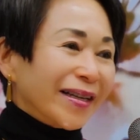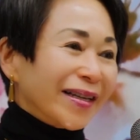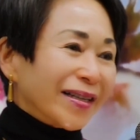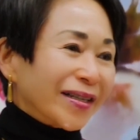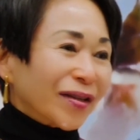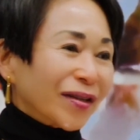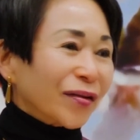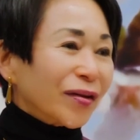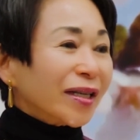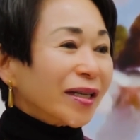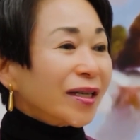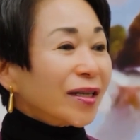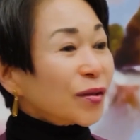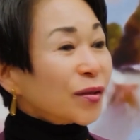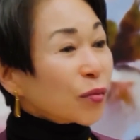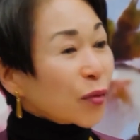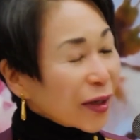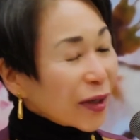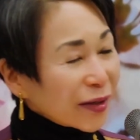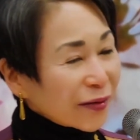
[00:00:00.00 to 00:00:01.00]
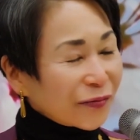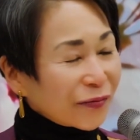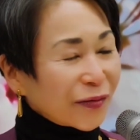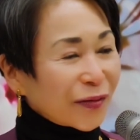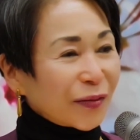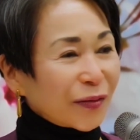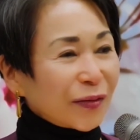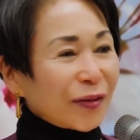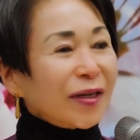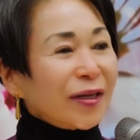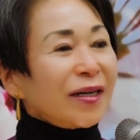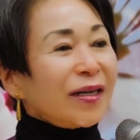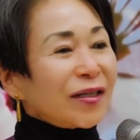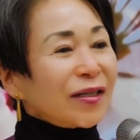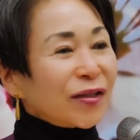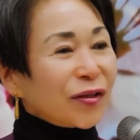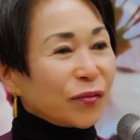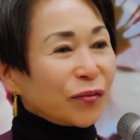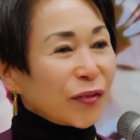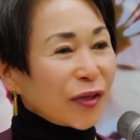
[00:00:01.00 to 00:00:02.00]
So it is wonderful
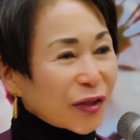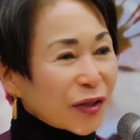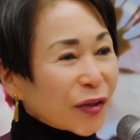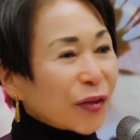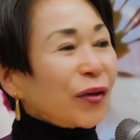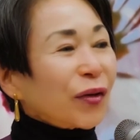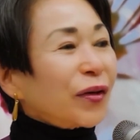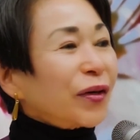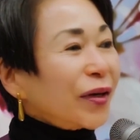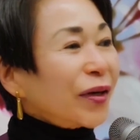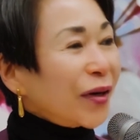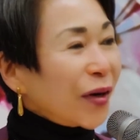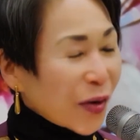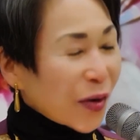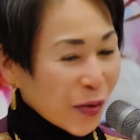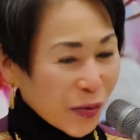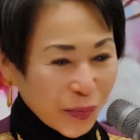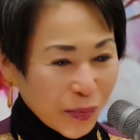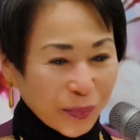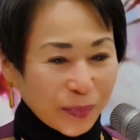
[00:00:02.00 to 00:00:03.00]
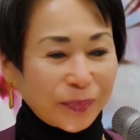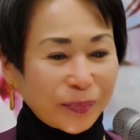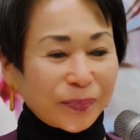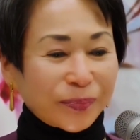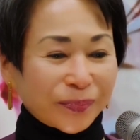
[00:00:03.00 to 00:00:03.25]
to return home.